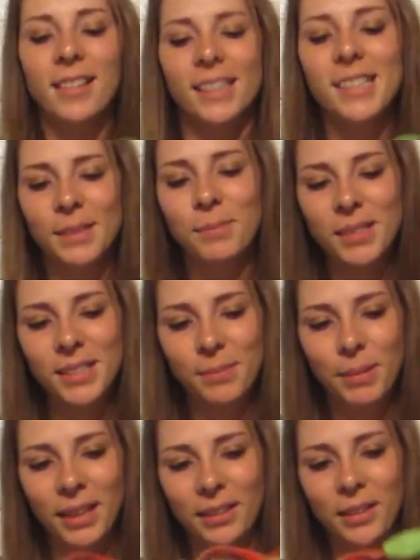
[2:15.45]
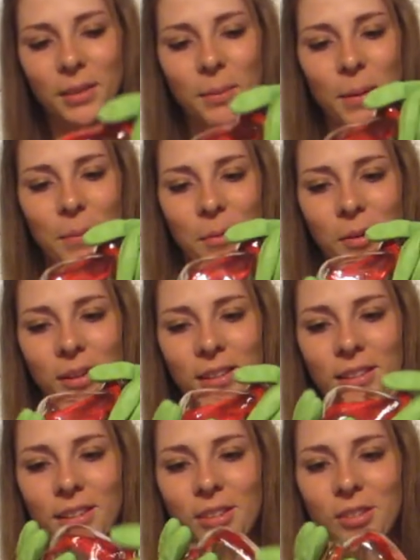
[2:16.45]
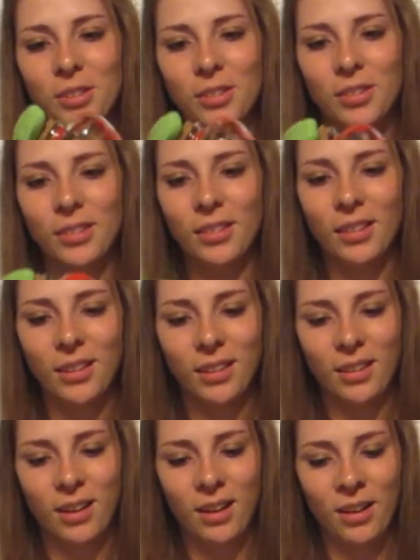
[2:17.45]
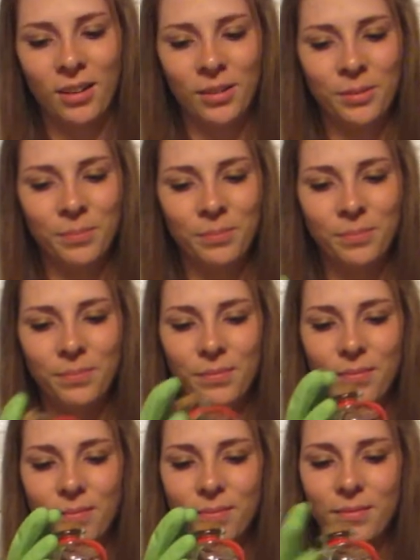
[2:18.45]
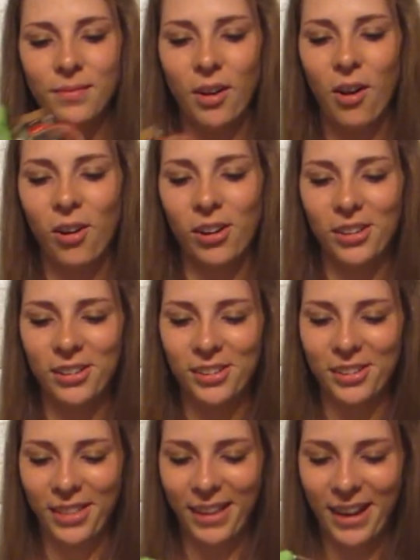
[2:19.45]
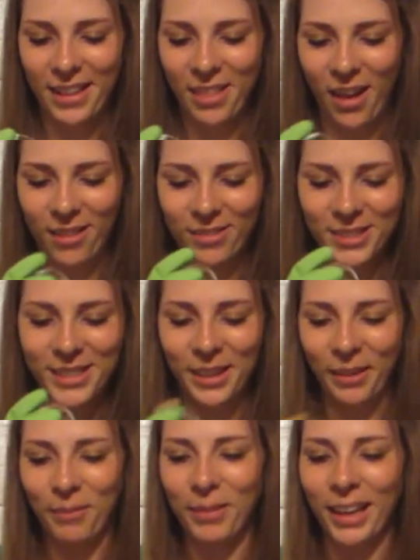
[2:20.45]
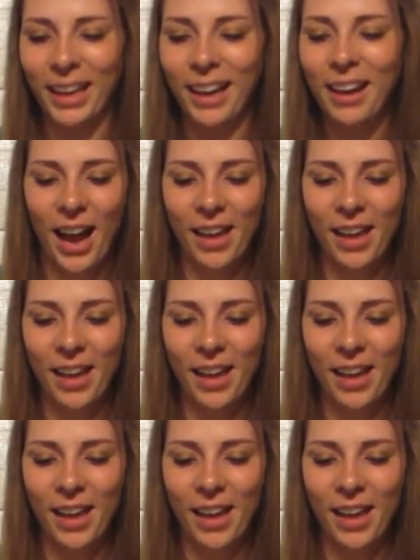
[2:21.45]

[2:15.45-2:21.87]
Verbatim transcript: it seems to be a little bit more um, harder than I thought it was gonna be.